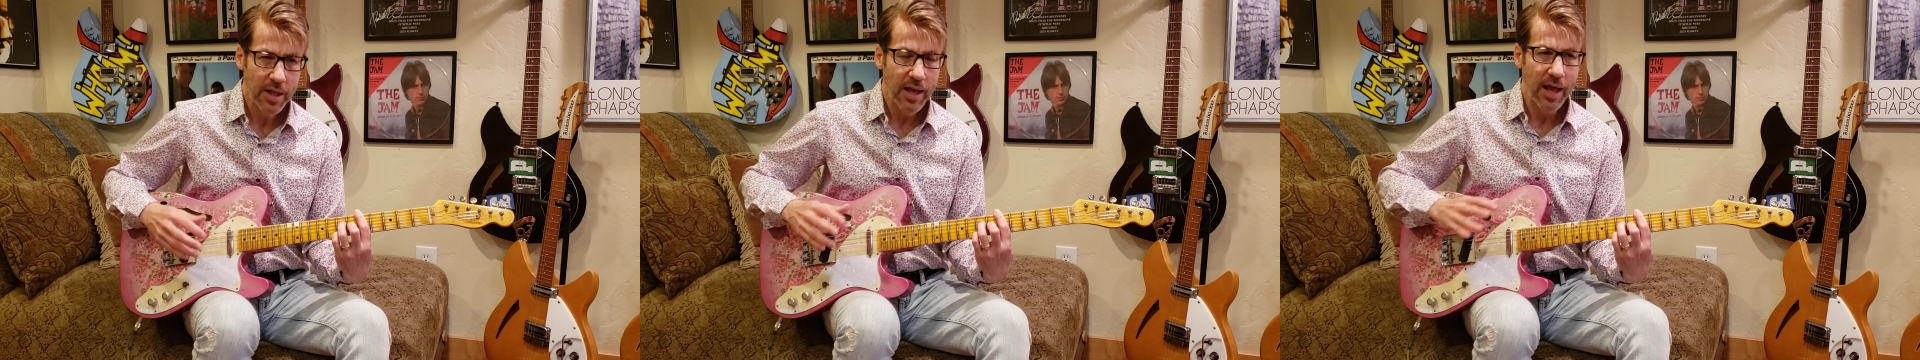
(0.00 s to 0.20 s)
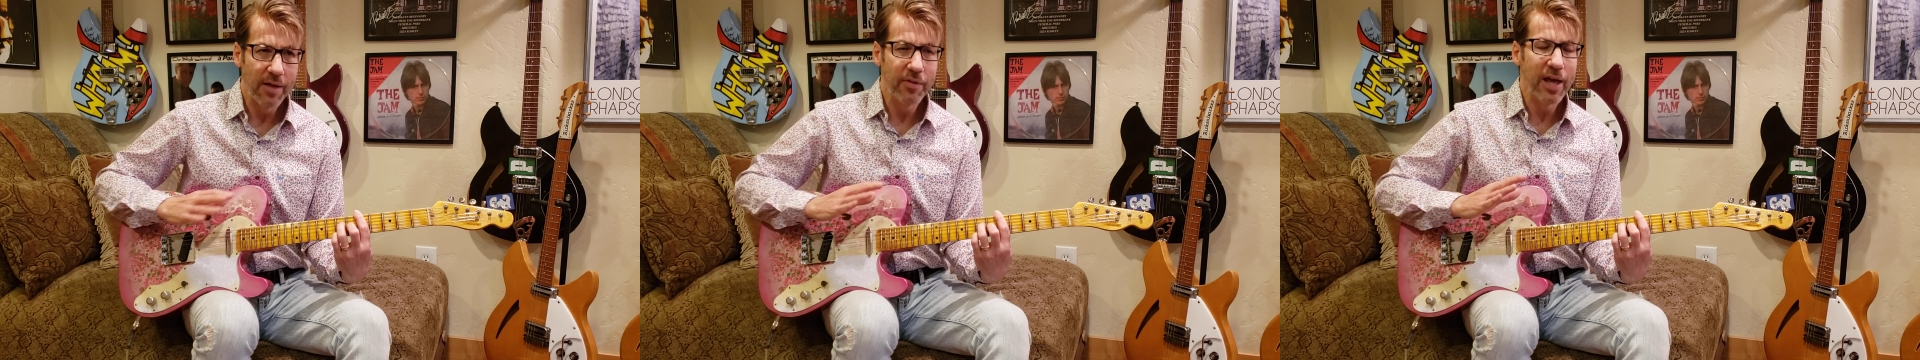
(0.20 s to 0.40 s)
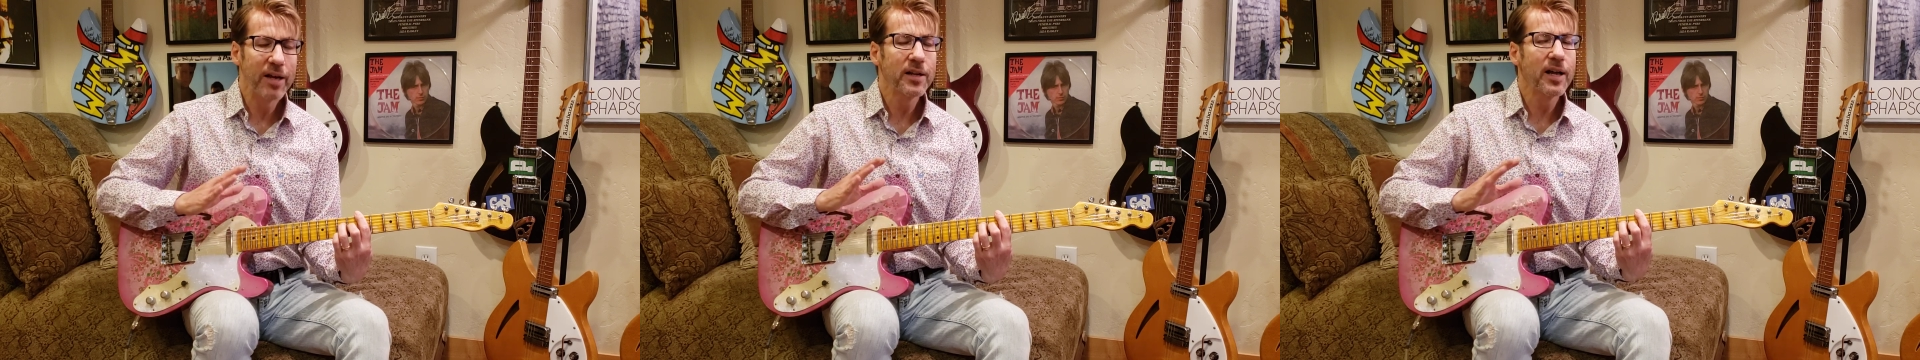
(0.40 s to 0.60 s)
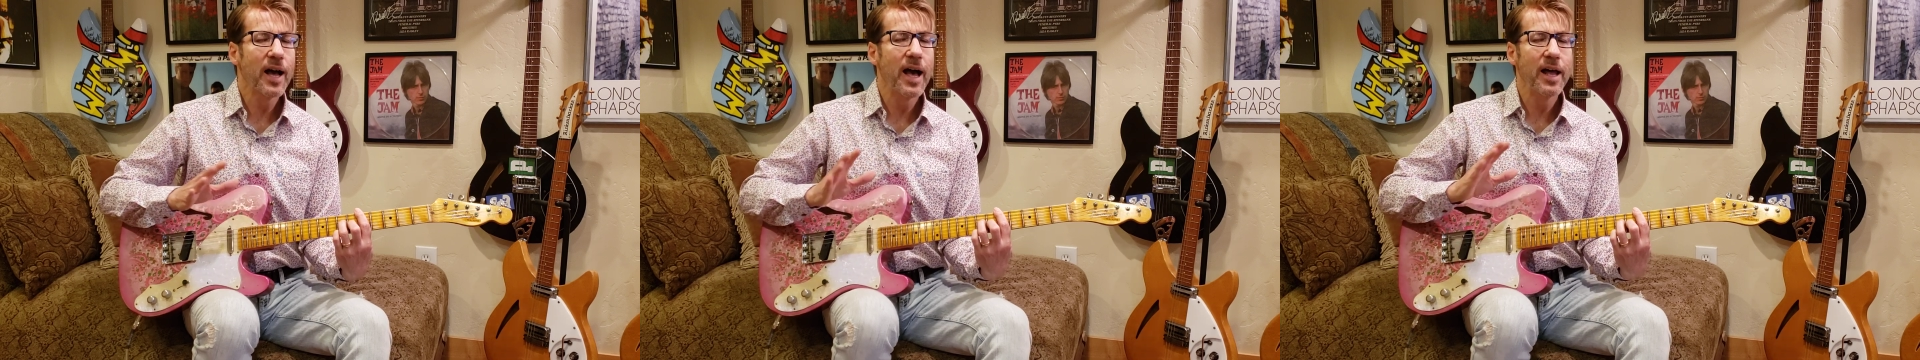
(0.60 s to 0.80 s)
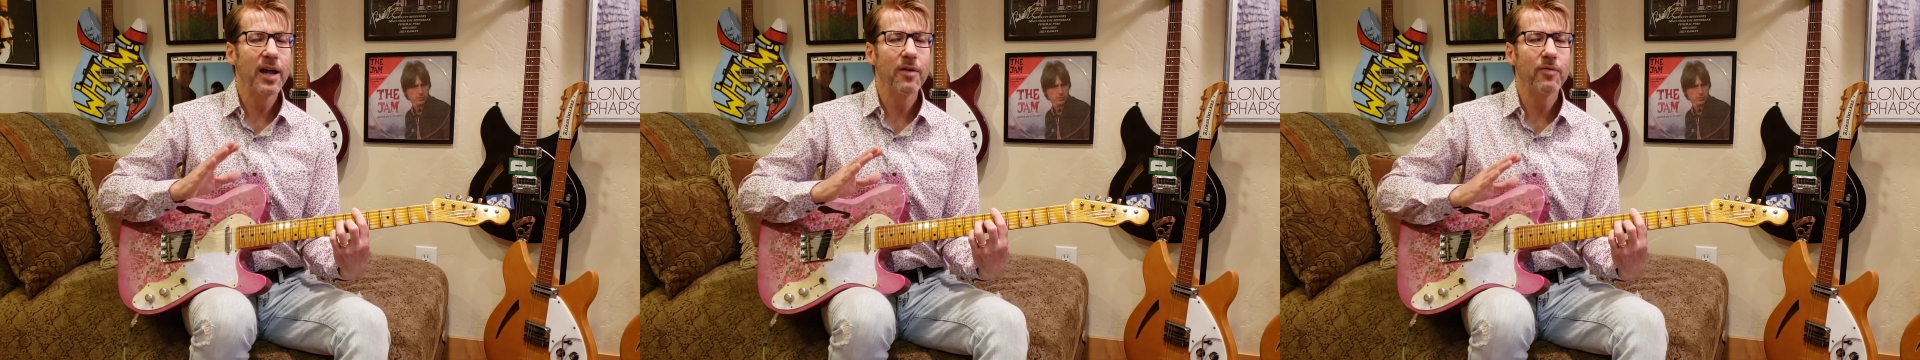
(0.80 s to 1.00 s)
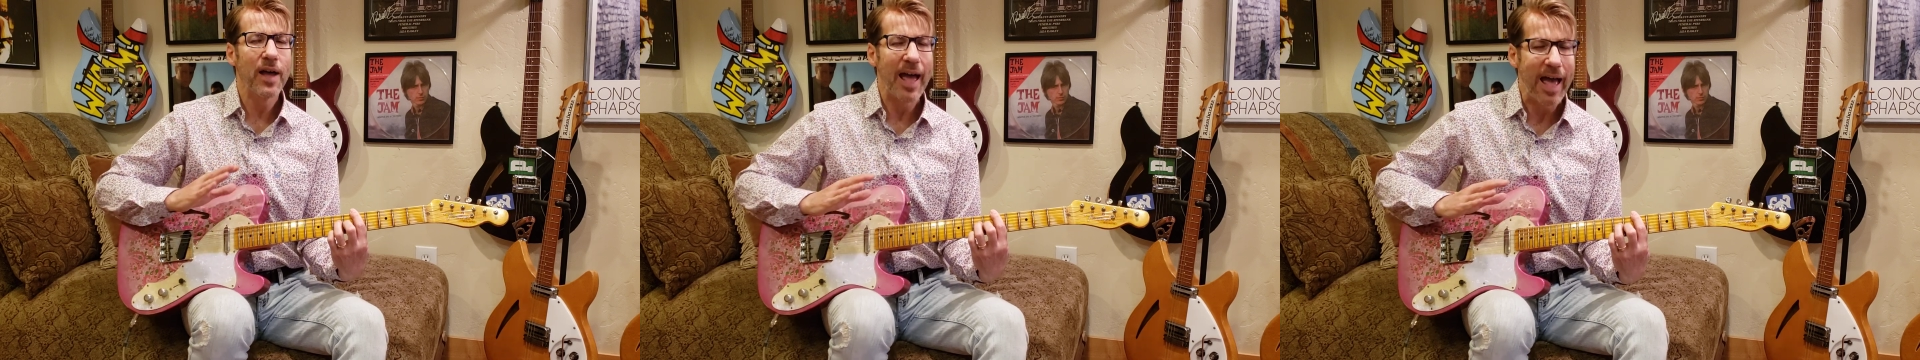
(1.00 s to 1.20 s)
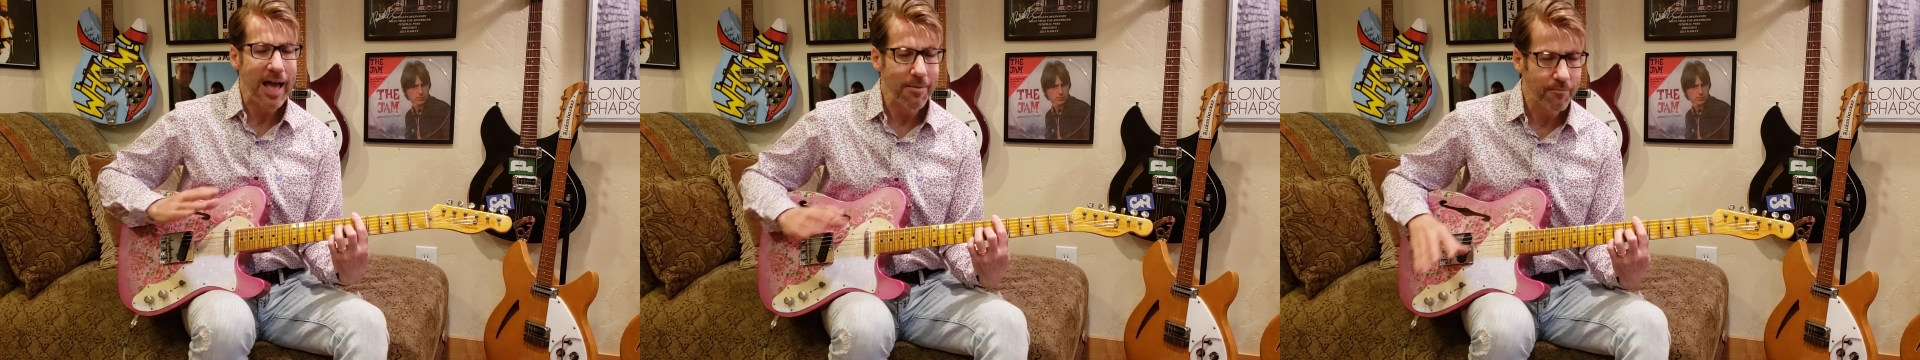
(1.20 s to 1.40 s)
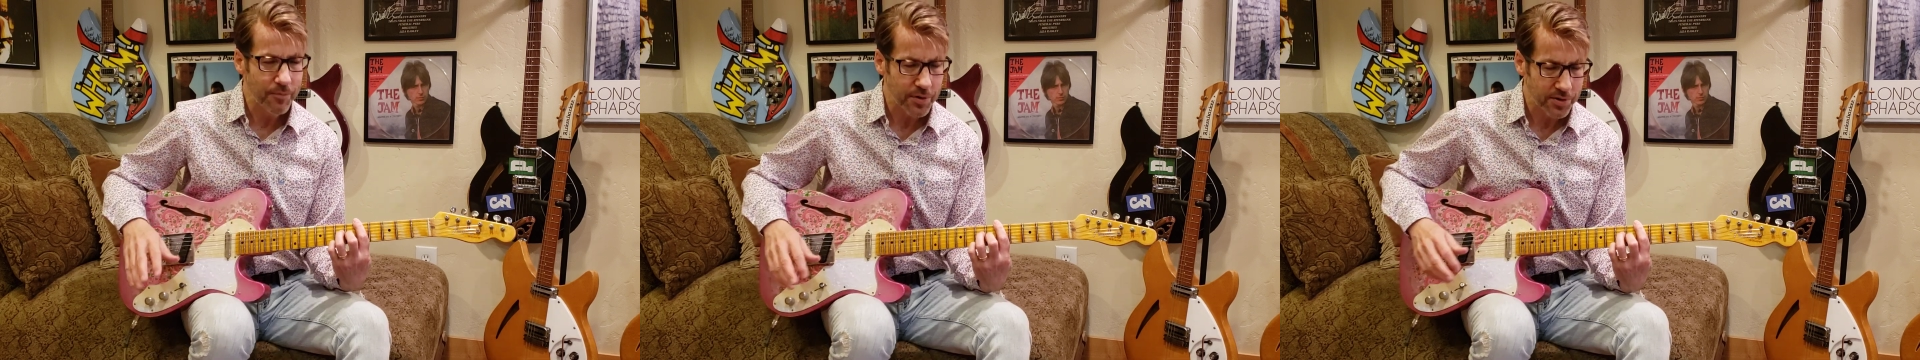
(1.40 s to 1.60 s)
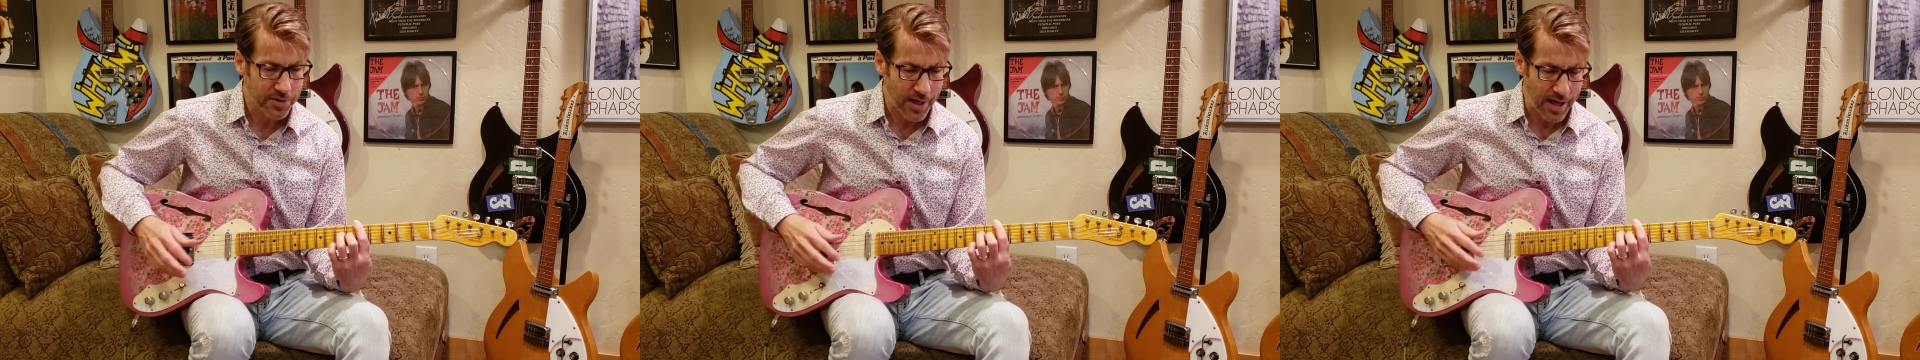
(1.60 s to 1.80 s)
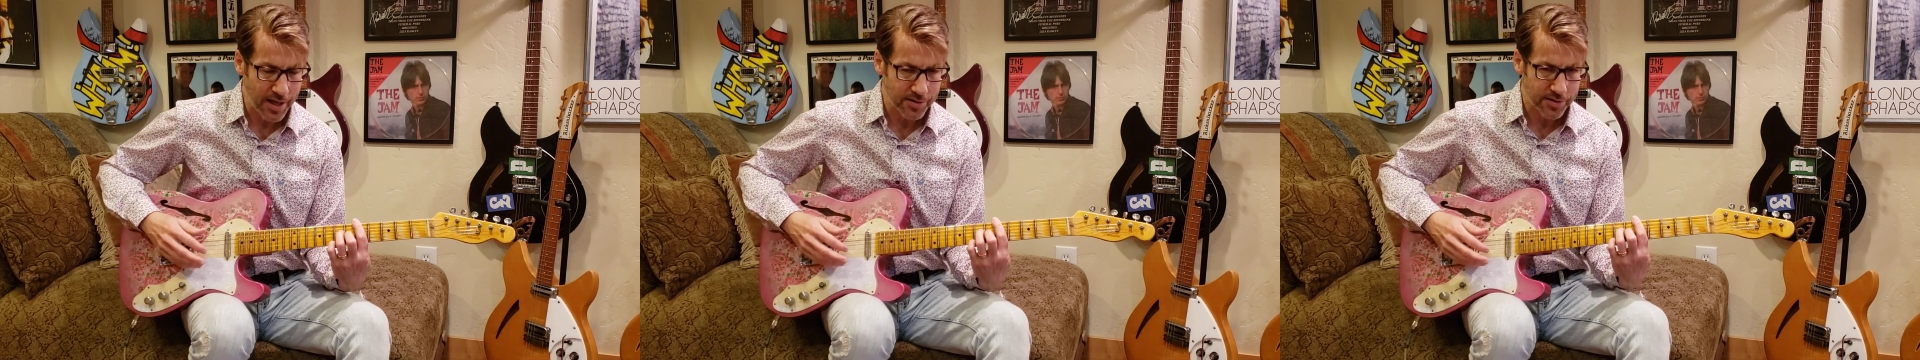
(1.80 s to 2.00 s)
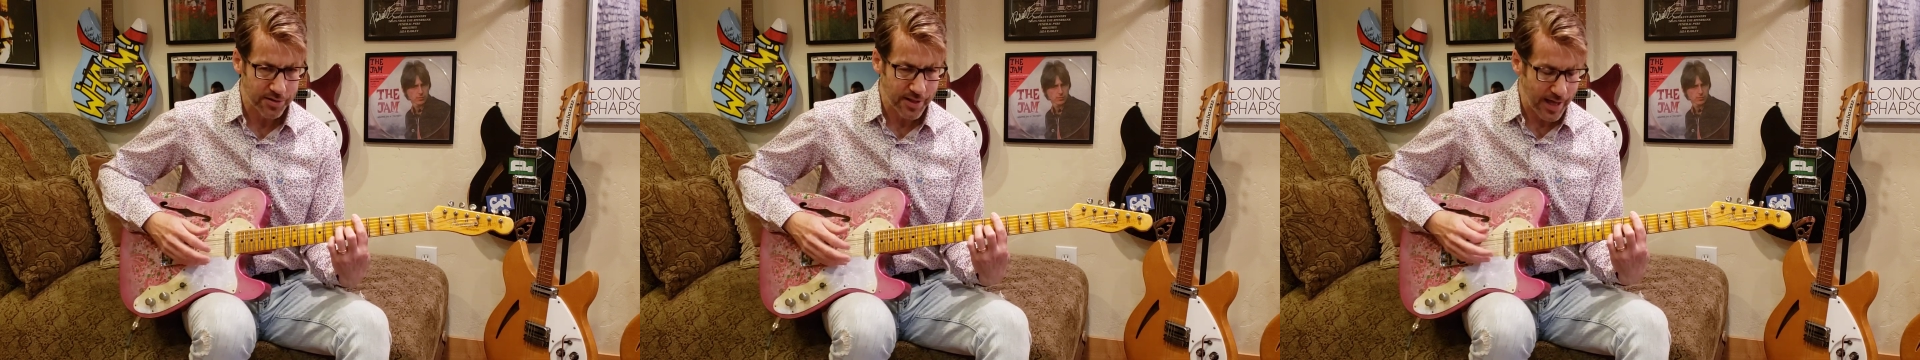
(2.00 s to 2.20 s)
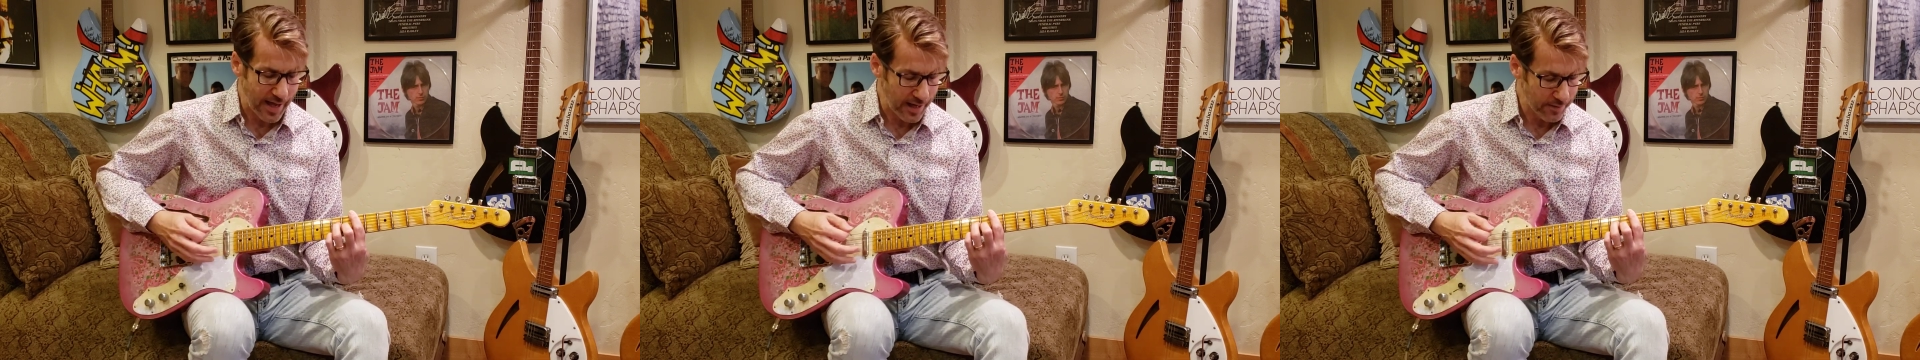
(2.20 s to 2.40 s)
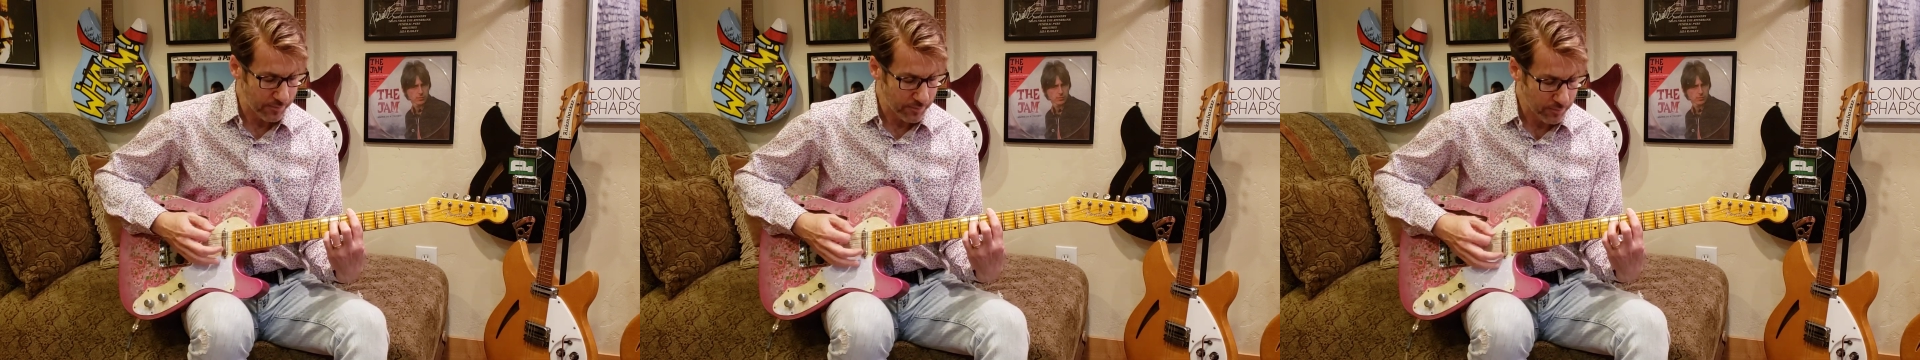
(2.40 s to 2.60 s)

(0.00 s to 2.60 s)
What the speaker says: And then kind of emphasize that.